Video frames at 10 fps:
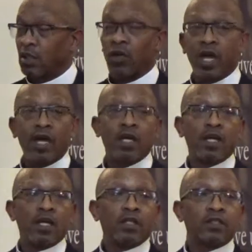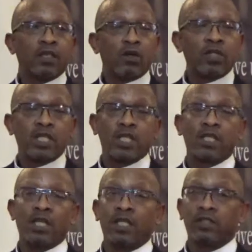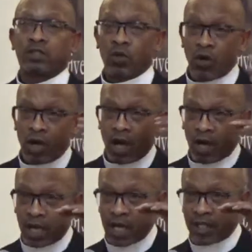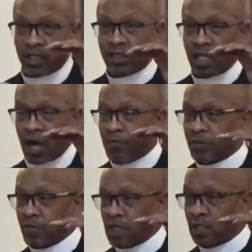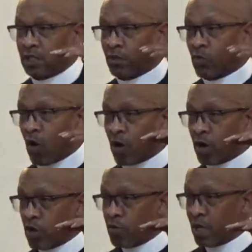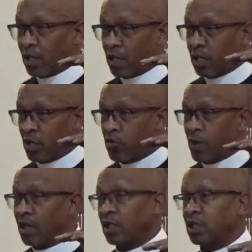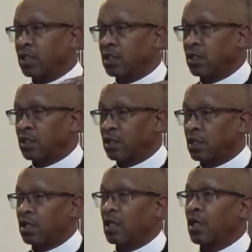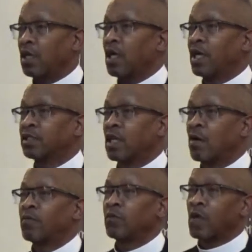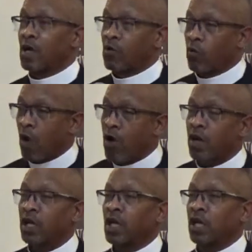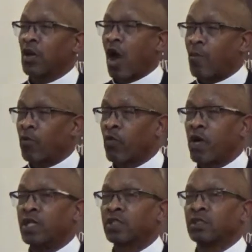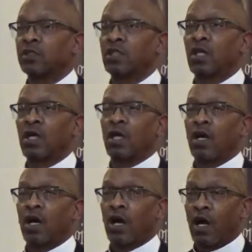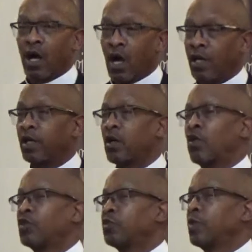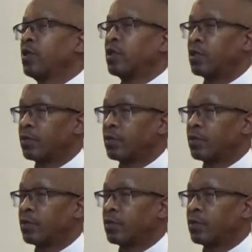Okay? So again, this helps me to walk in humility as I'm walking in operation under the Holy Spirit.